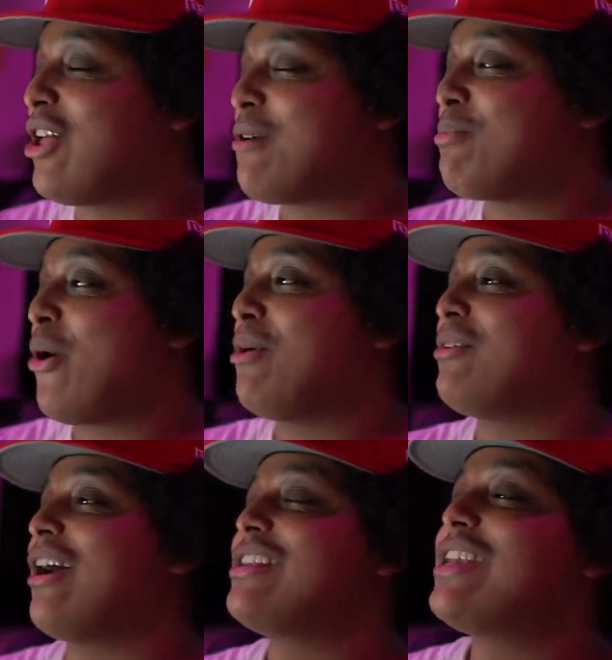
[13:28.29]
lot of Pro-Am
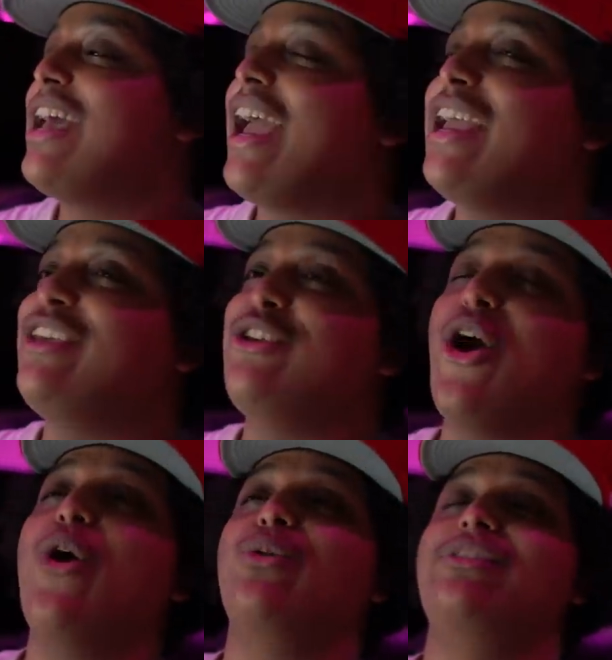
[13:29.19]
guys and
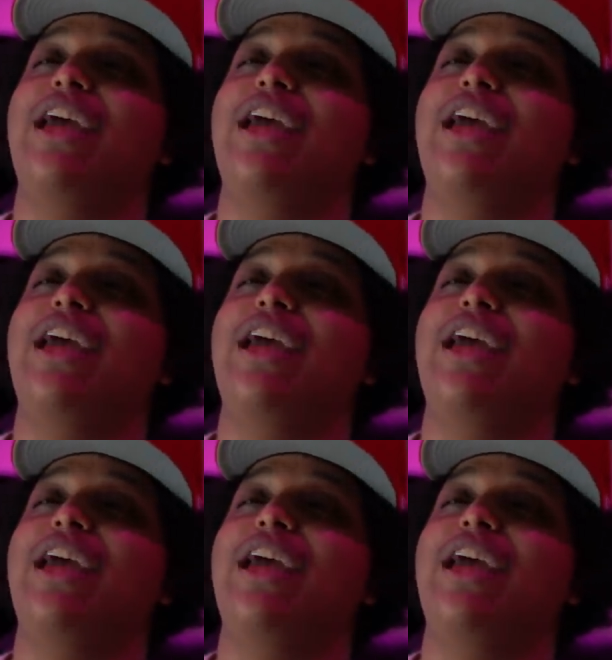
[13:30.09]
yo,